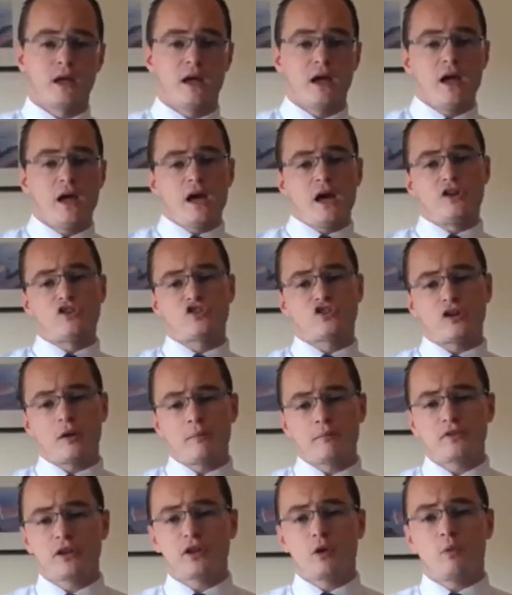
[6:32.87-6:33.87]
It's
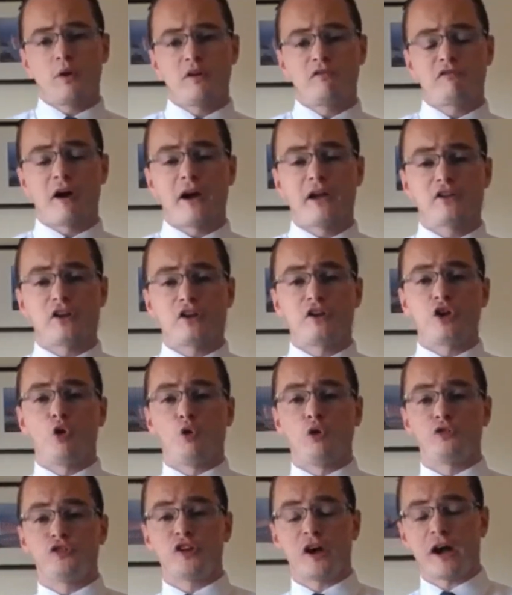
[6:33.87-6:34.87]
something that we find in the
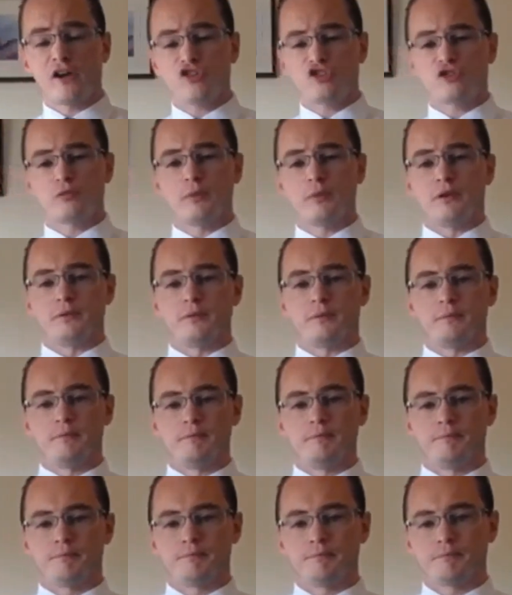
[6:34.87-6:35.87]
Old Testament.
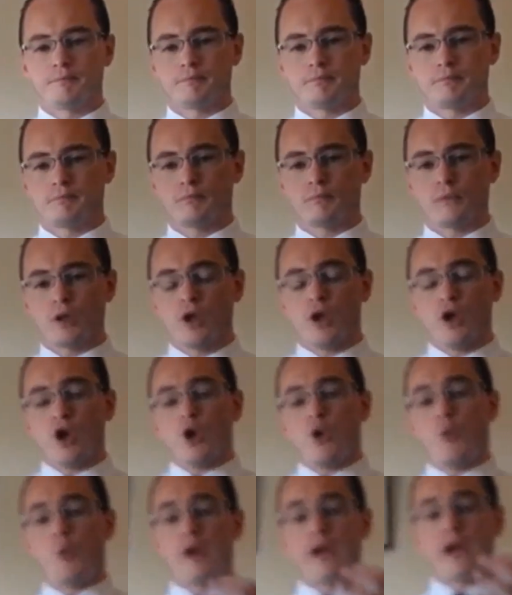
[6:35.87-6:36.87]

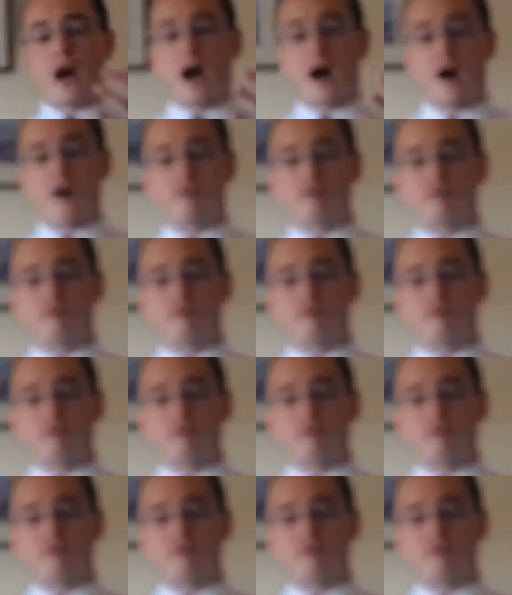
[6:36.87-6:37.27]
We have